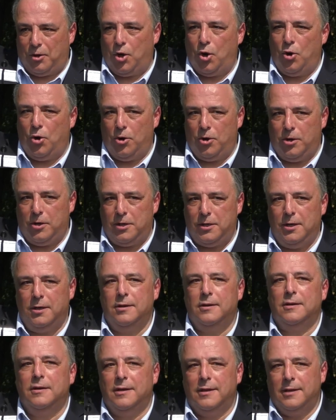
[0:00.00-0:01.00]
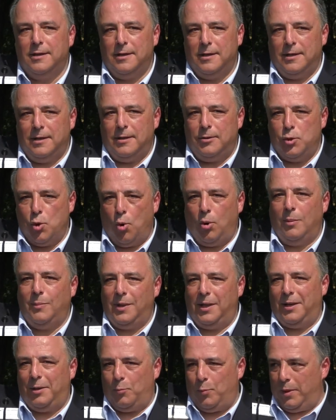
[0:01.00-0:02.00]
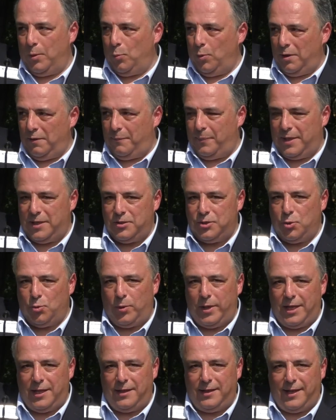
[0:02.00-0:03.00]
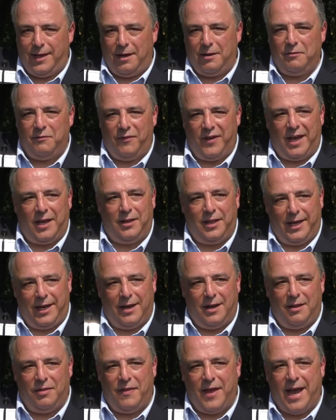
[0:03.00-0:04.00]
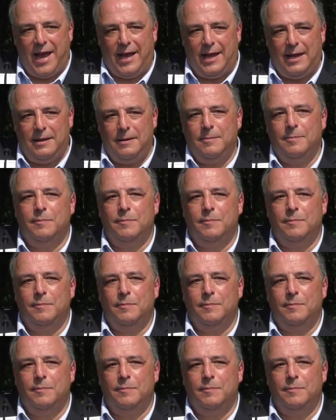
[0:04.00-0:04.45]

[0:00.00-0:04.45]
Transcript: occurred. Normally, we would have been doing the unveiling on that.